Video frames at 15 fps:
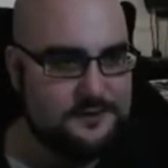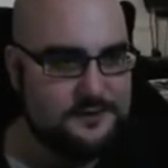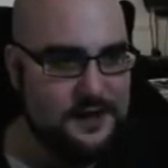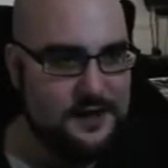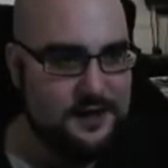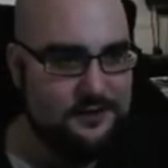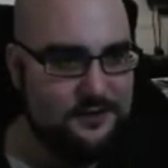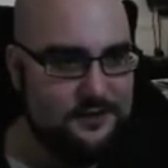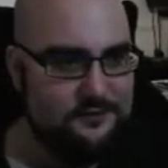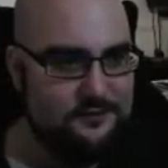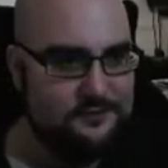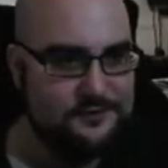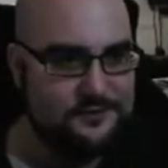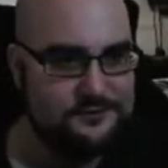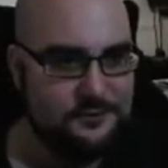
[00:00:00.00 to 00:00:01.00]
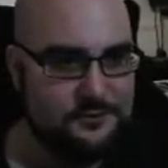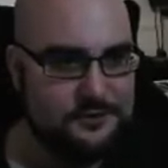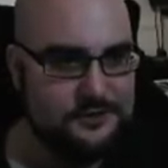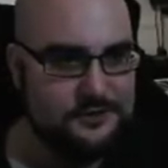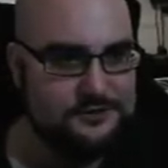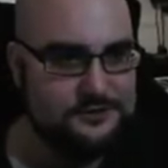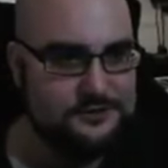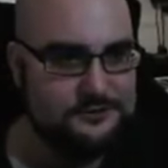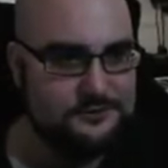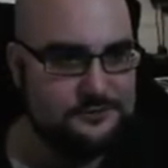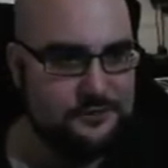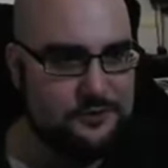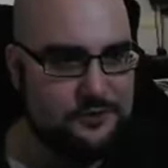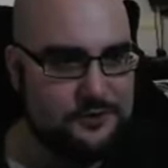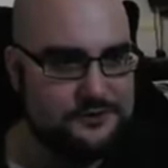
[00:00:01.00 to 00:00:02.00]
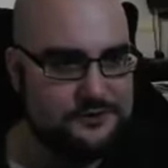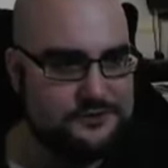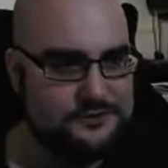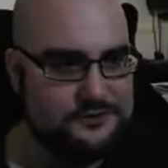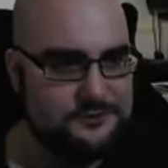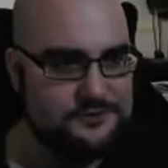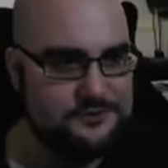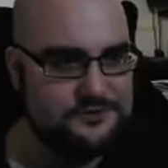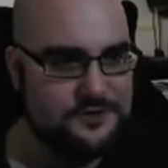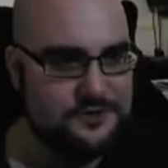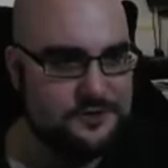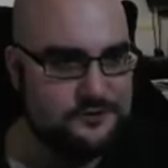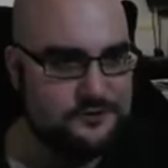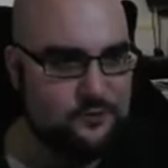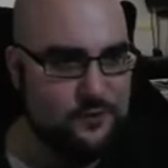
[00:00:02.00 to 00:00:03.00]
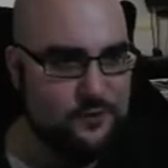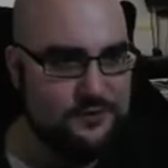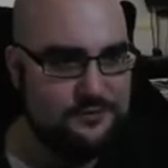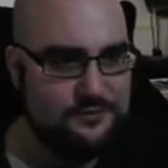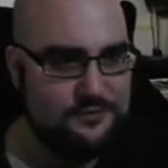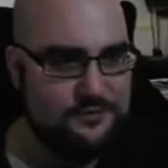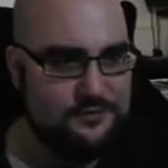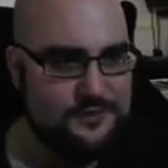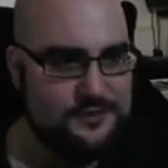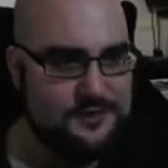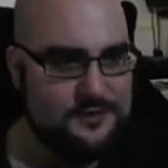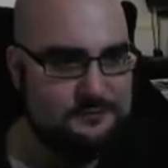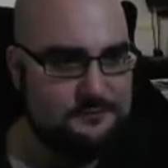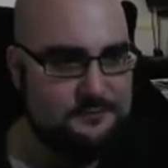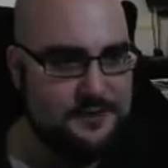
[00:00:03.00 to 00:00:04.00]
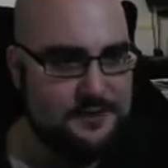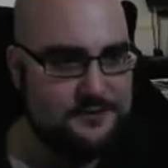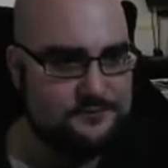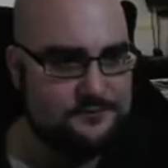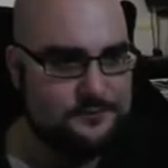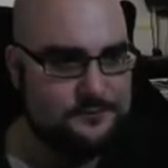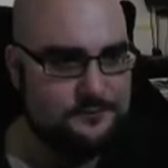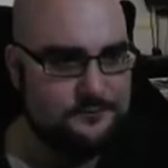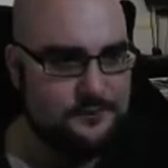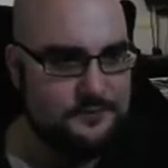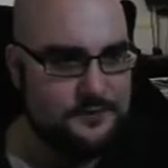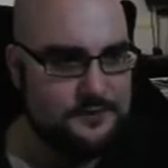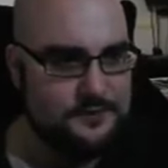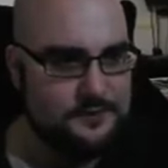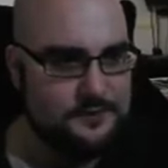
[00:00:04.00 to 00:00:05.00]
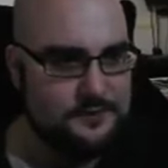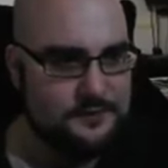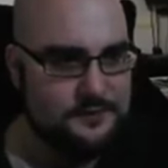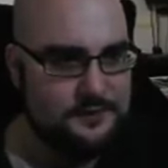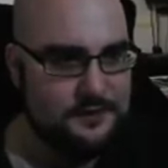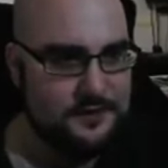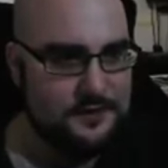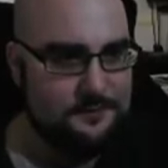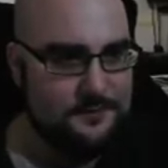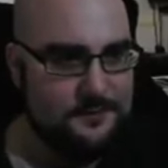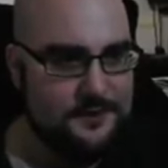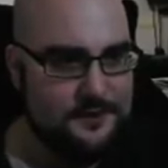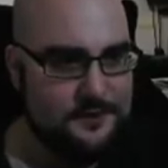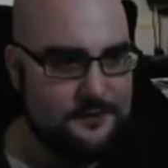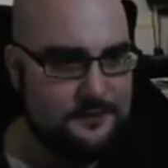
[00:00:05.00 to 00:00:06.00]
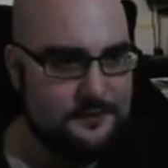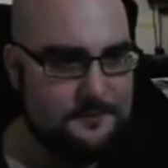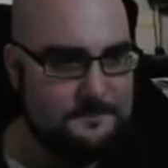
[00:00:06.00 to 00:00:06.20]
I think first what we're going to do is we're going to start with the bedroom up here.